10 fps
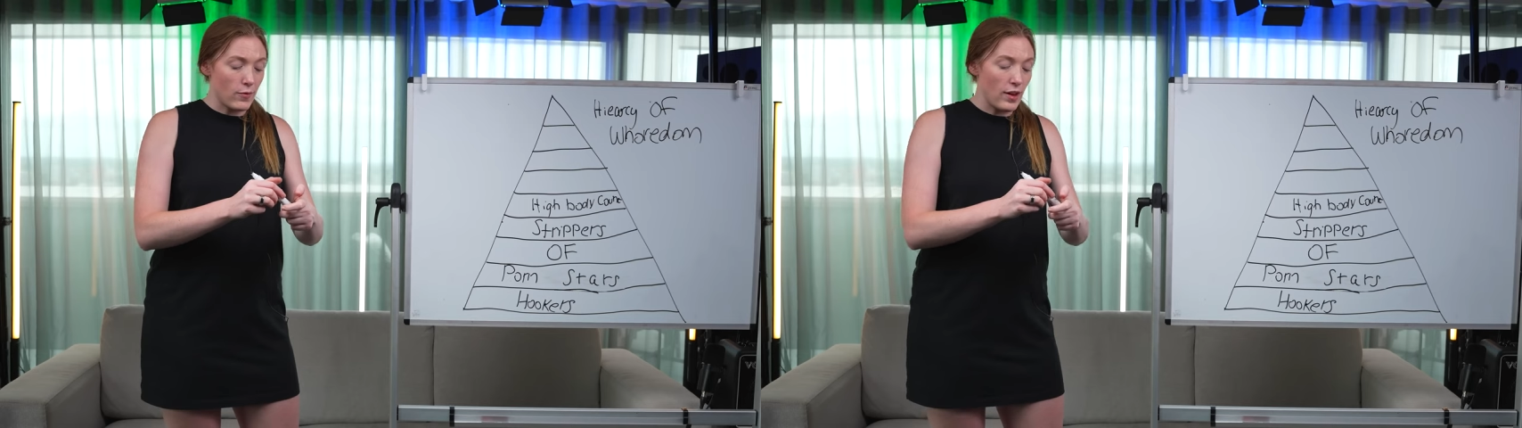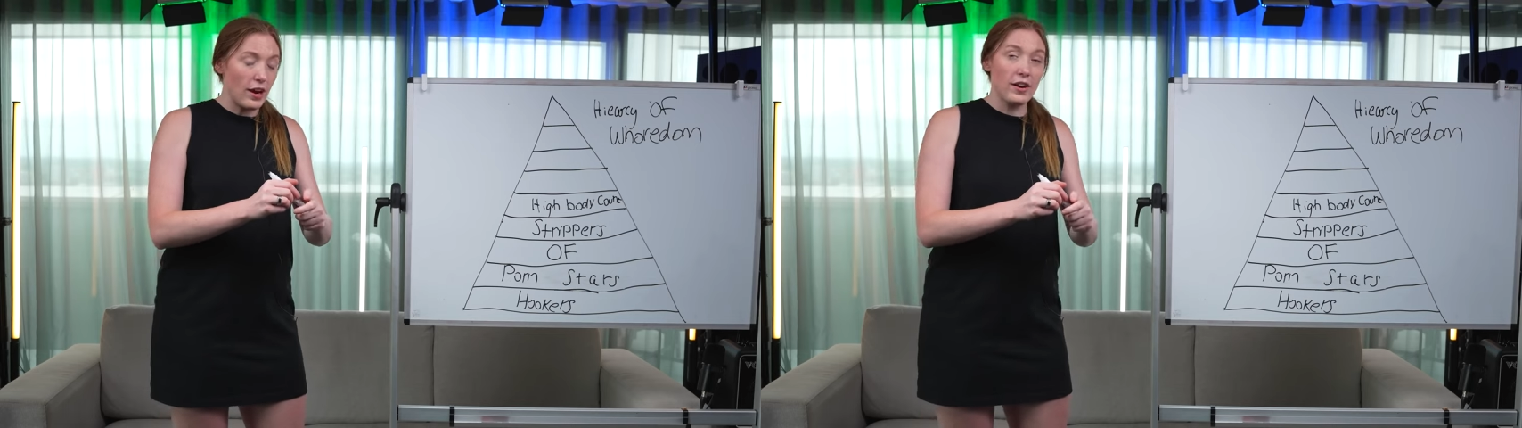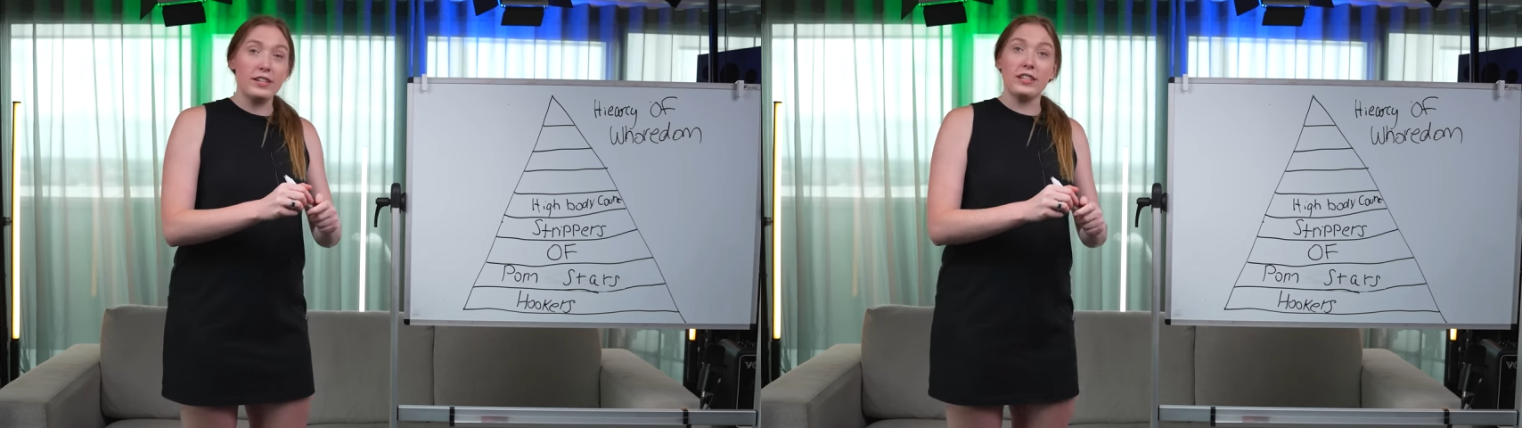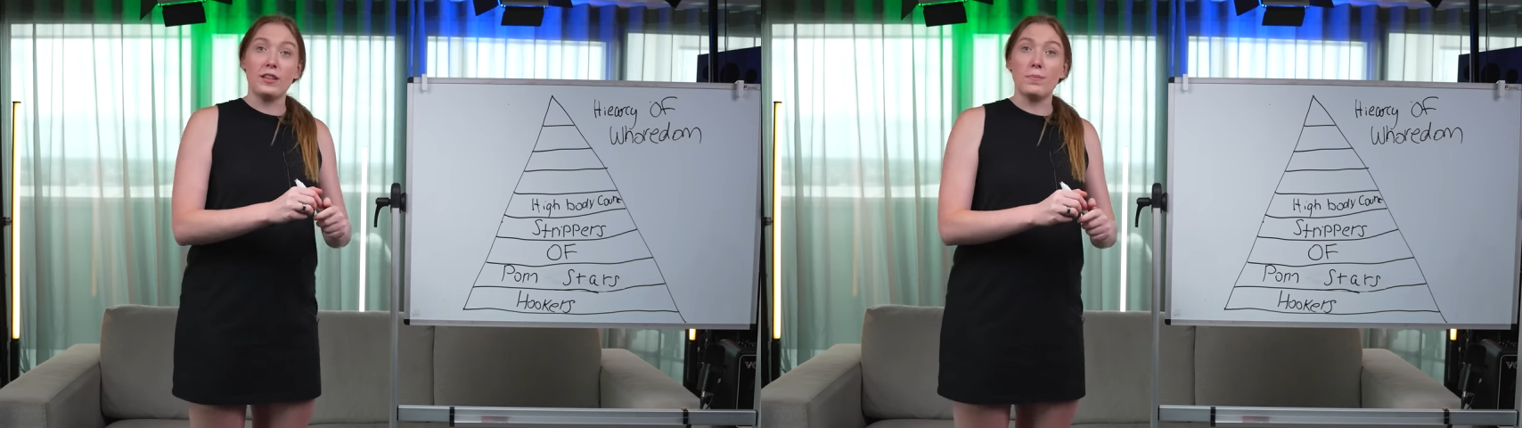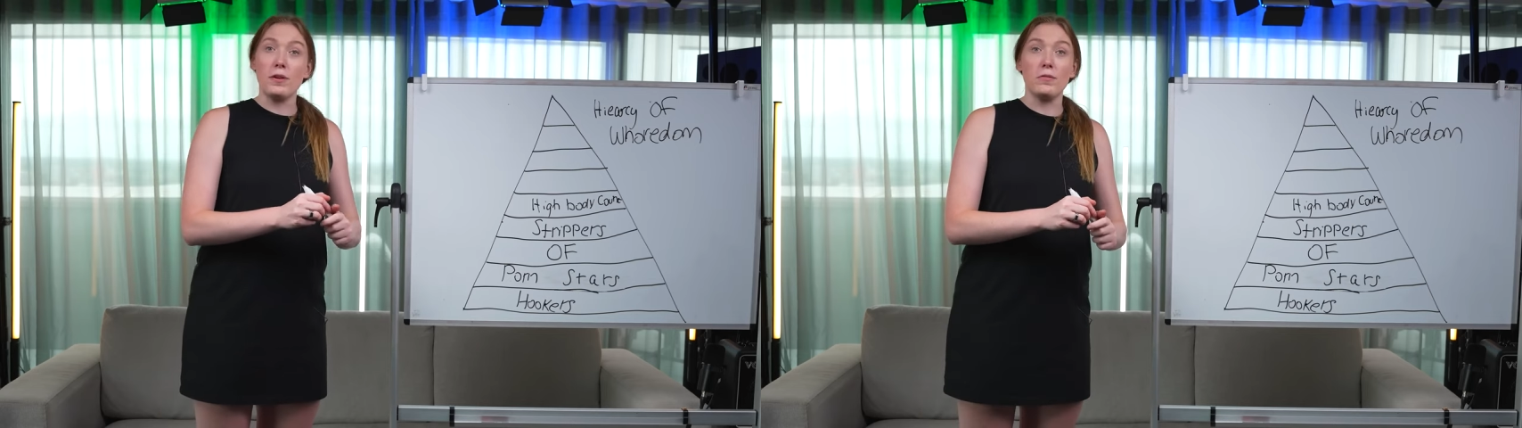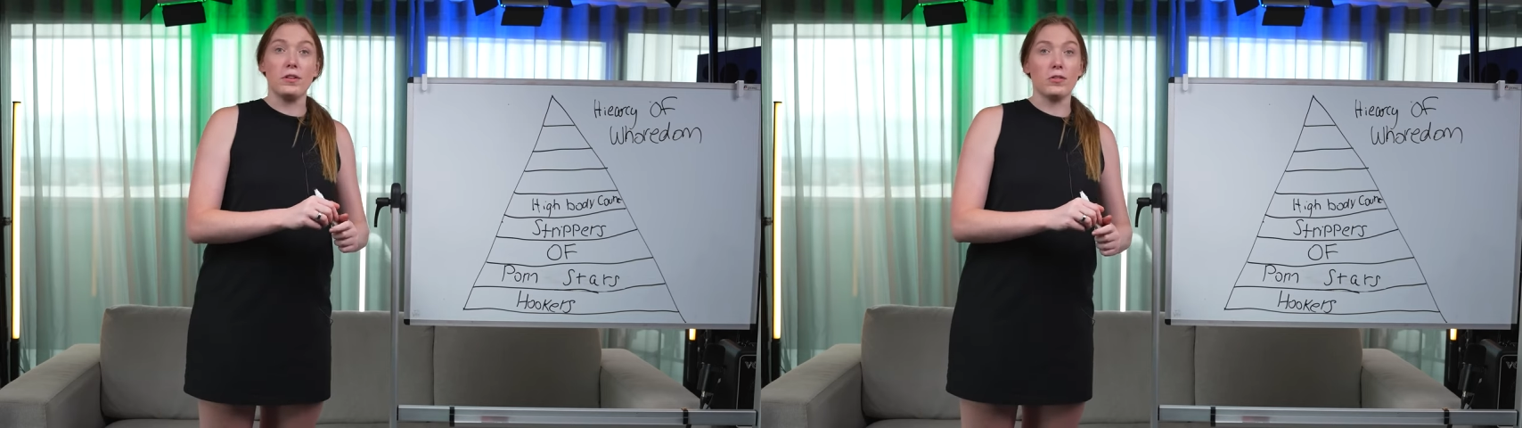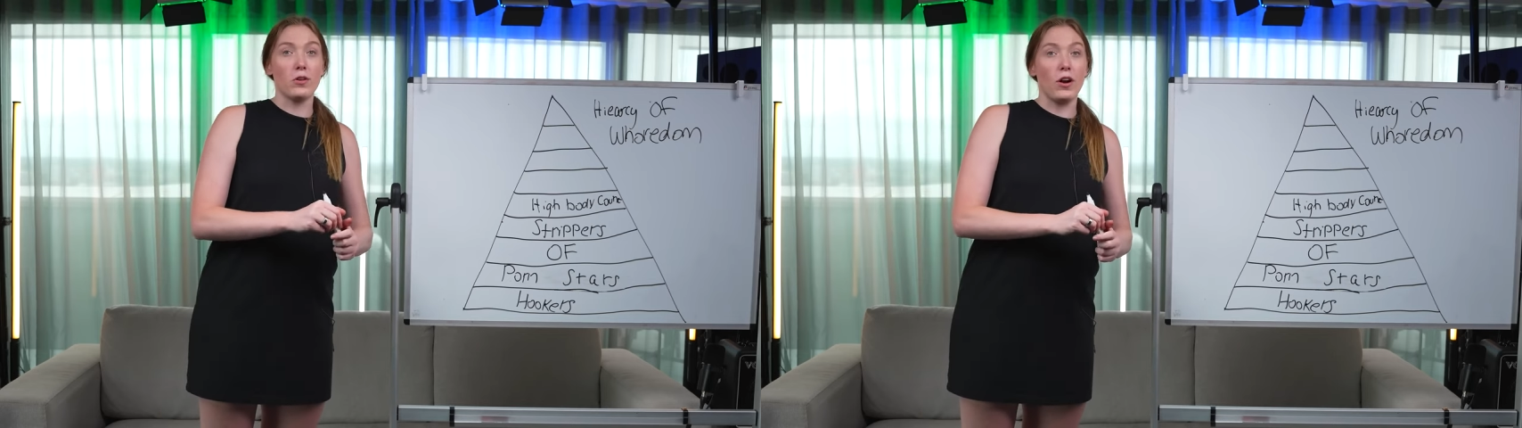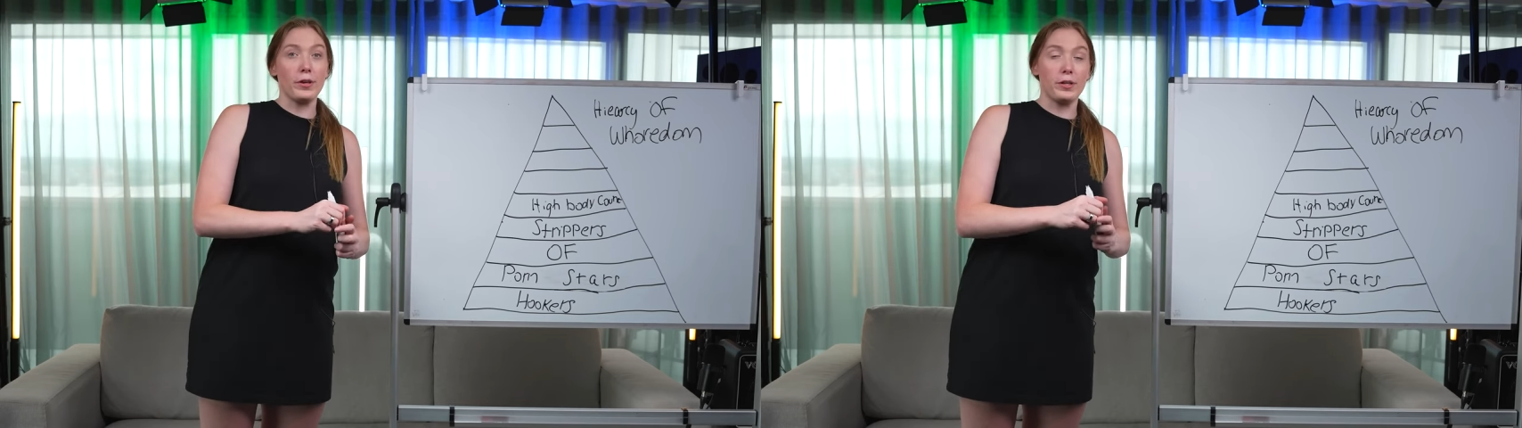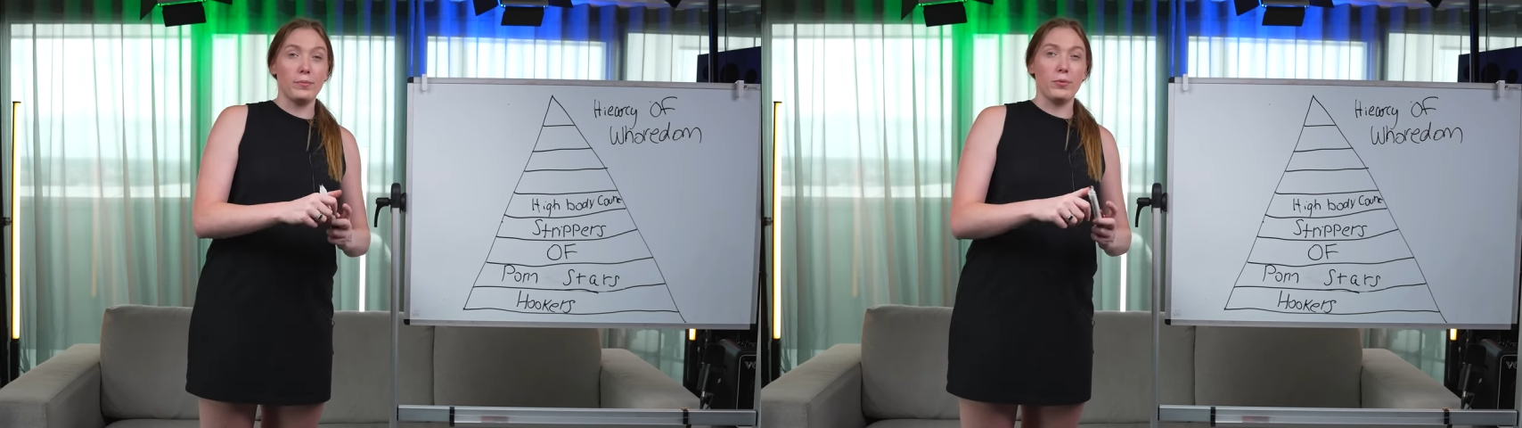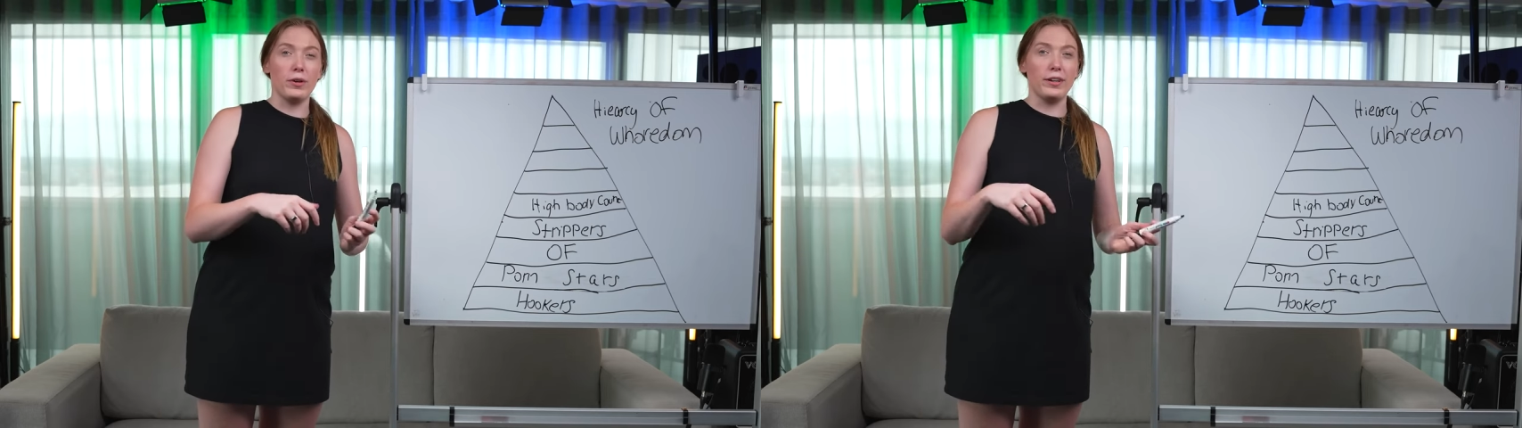very disputed across
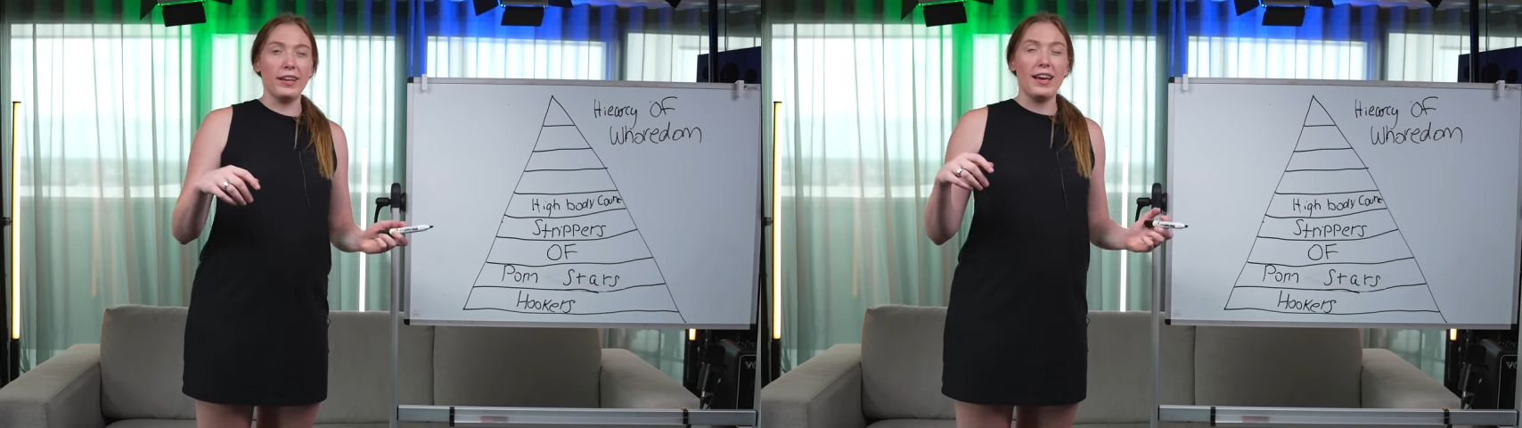the board.